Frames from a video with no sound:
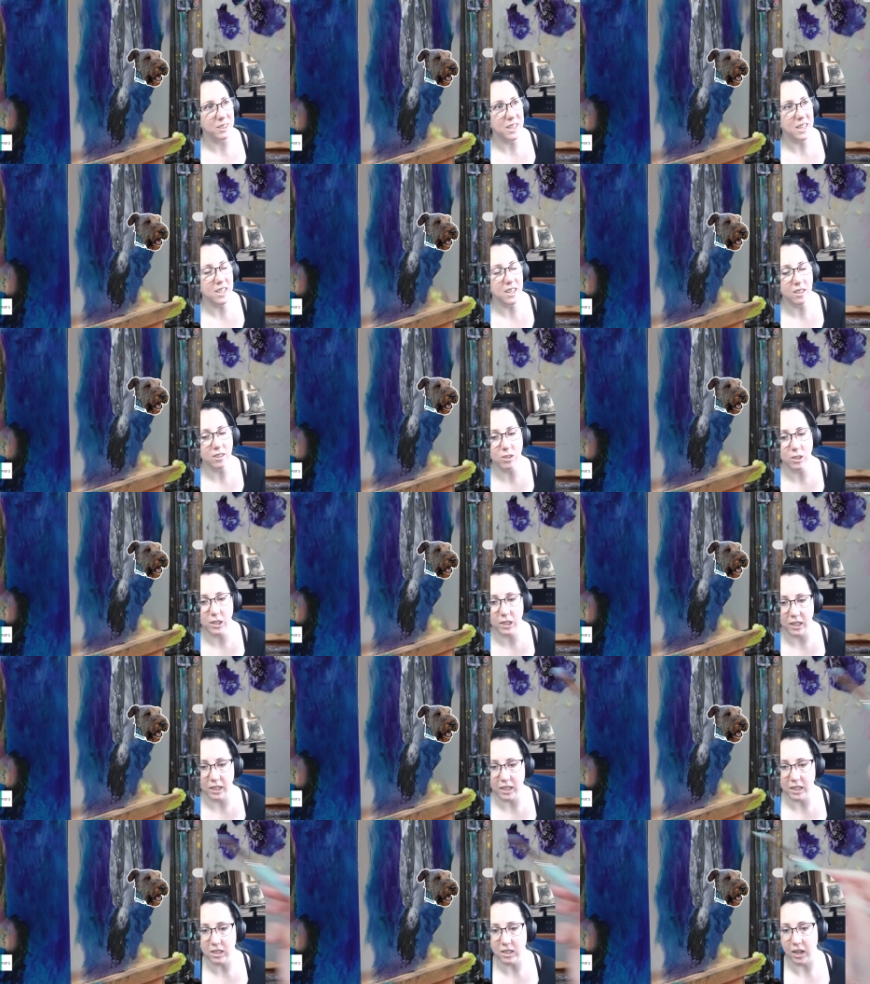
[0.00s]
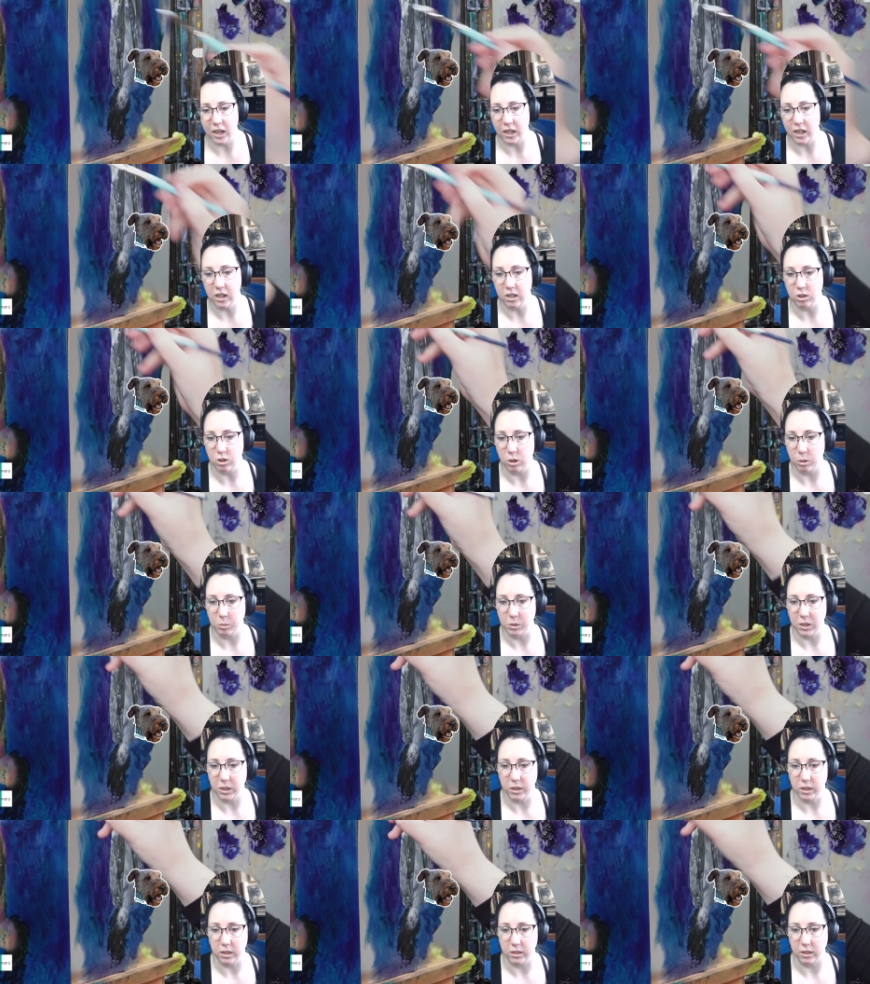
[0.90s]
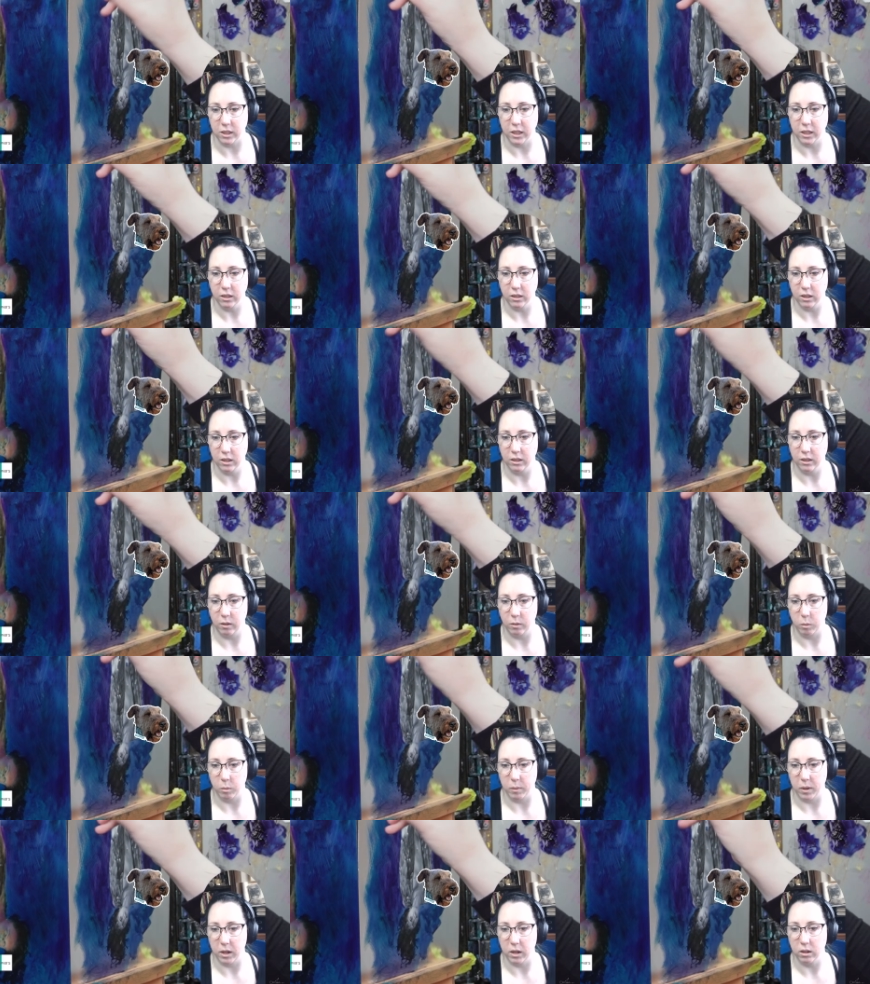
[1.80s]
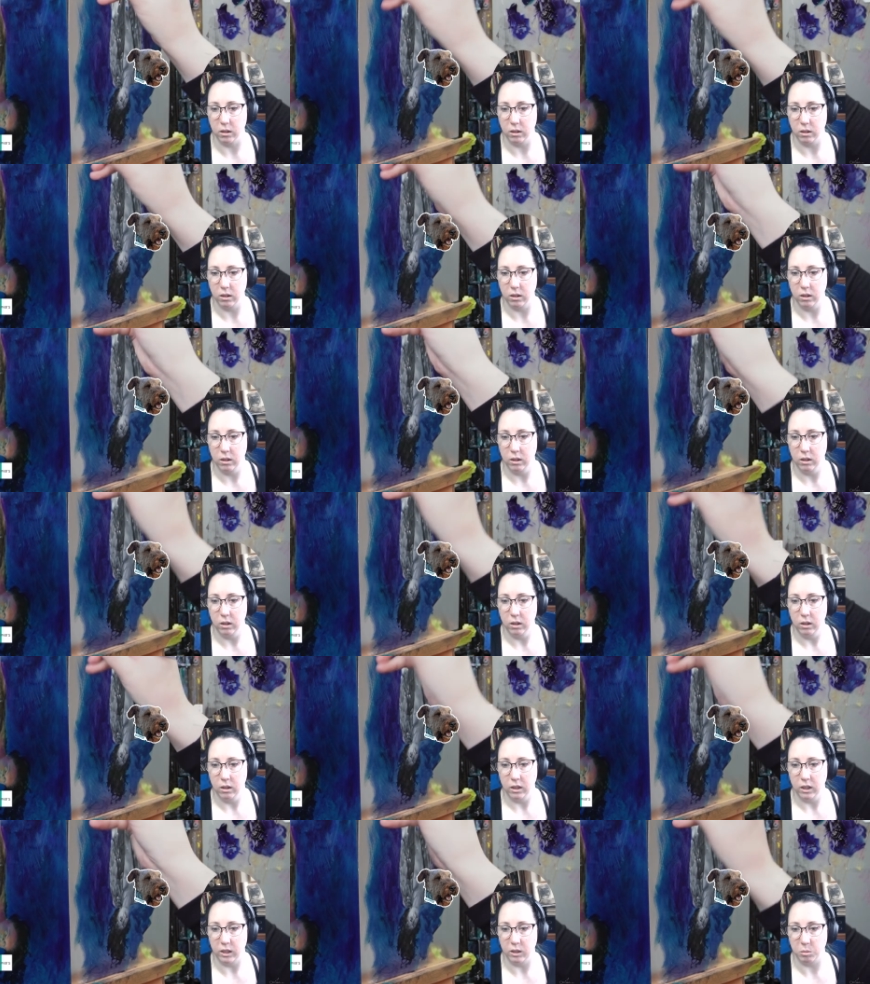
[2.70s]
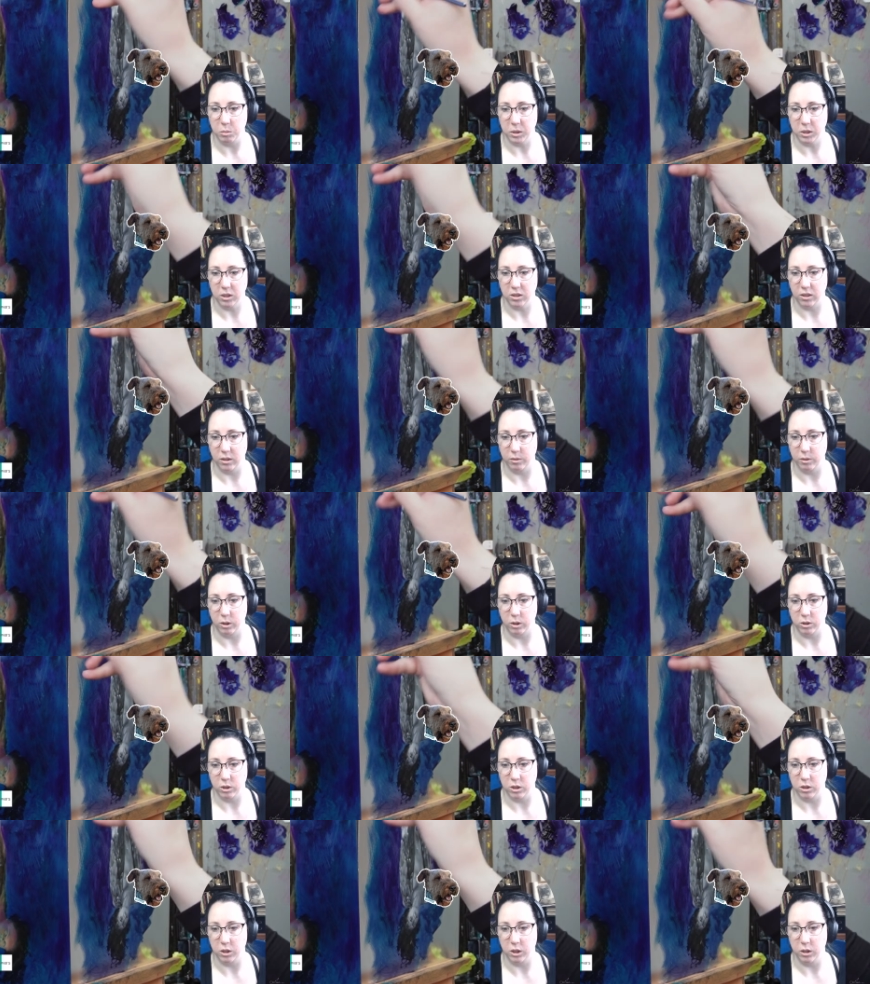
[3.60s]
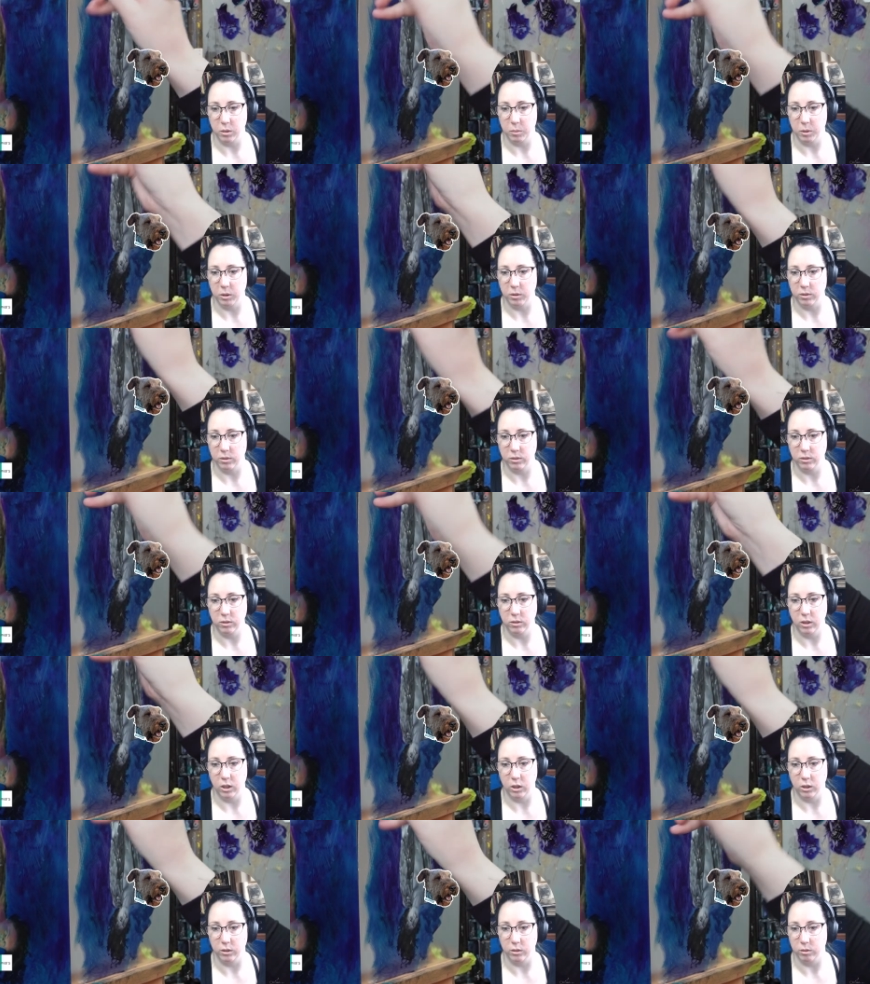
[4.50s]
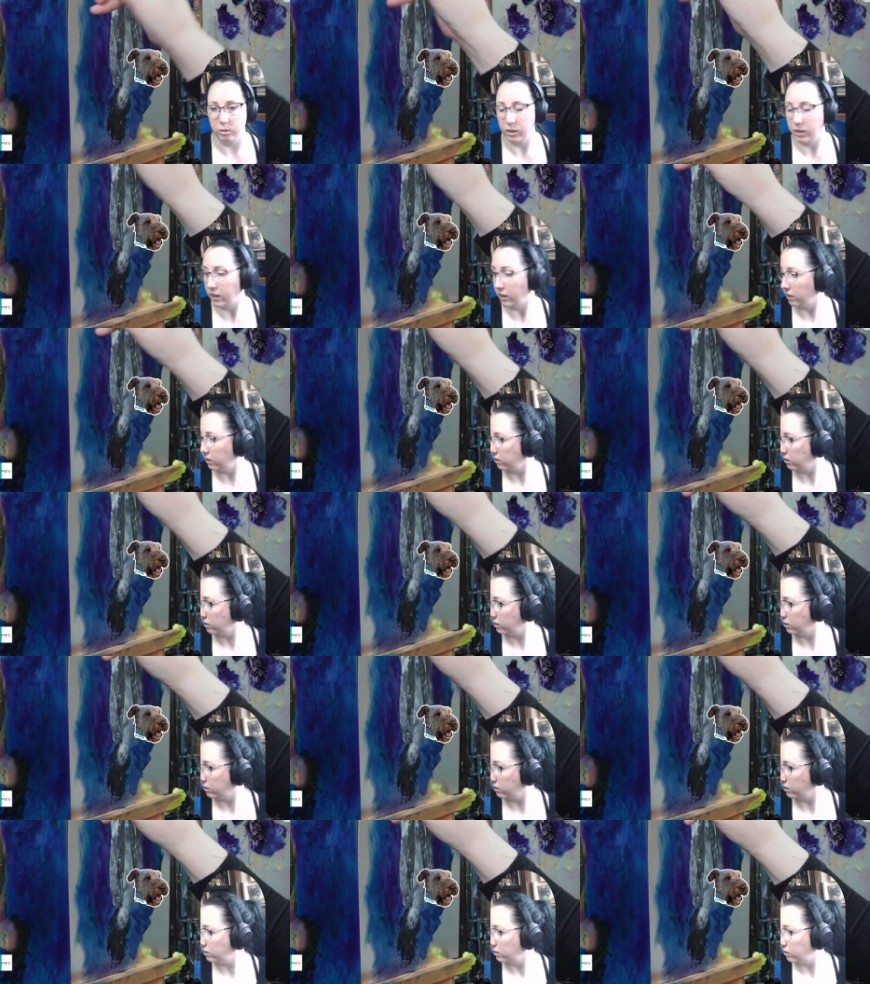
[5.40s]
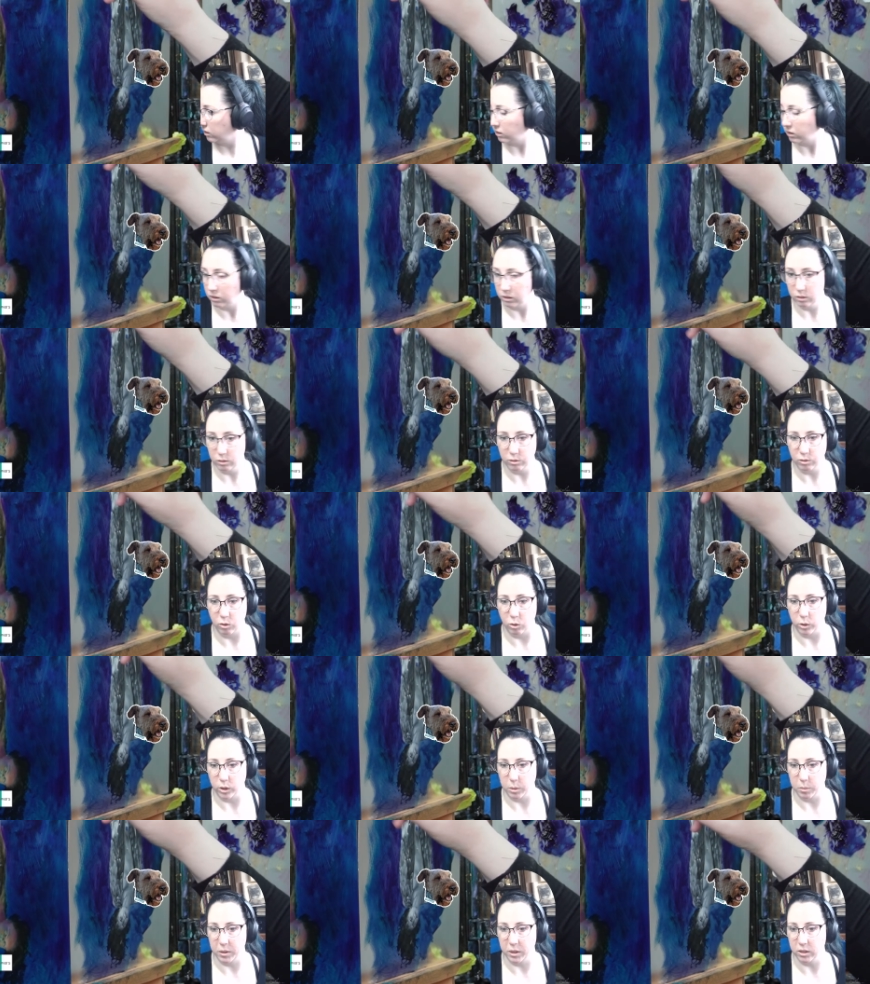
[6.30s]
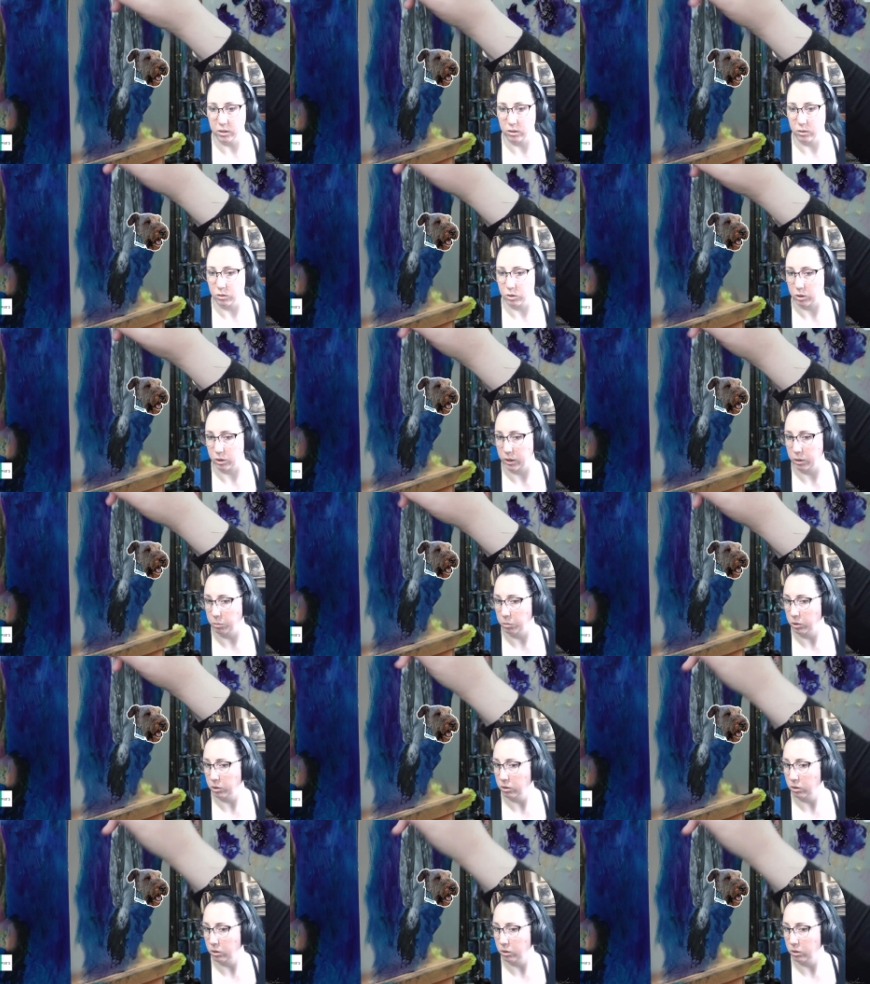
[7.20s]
He does look like he's taking his job seriously. I'll give him that. As much as I forgot to turn him on for like 40 minutes of stream.